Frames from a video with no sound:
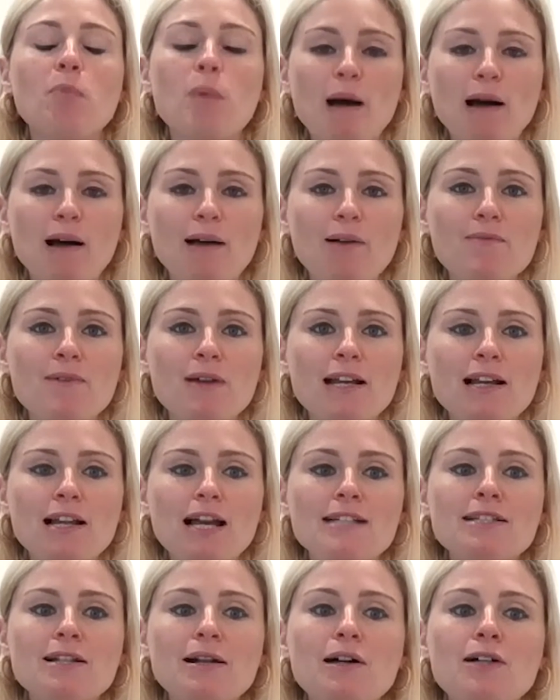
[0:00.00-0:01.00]
But I'd
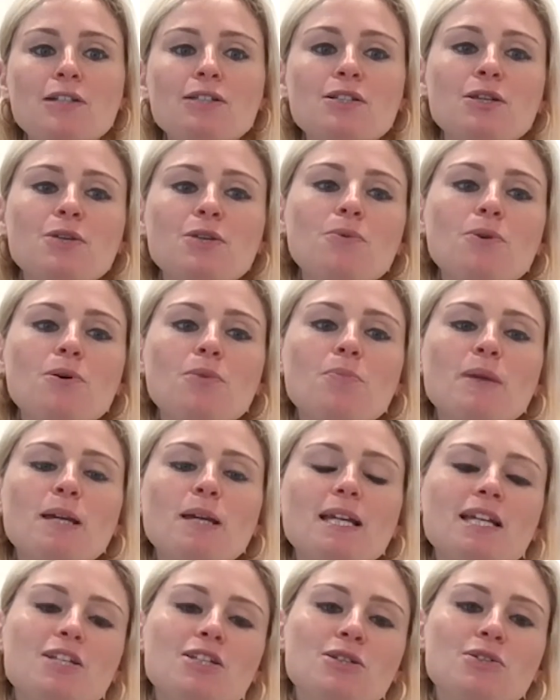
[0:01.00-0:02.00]
like to ask you what
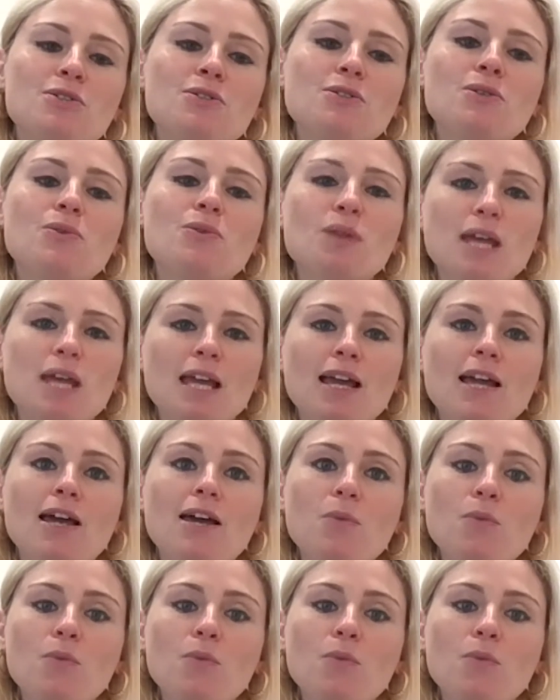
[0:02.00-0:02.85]
big issues you think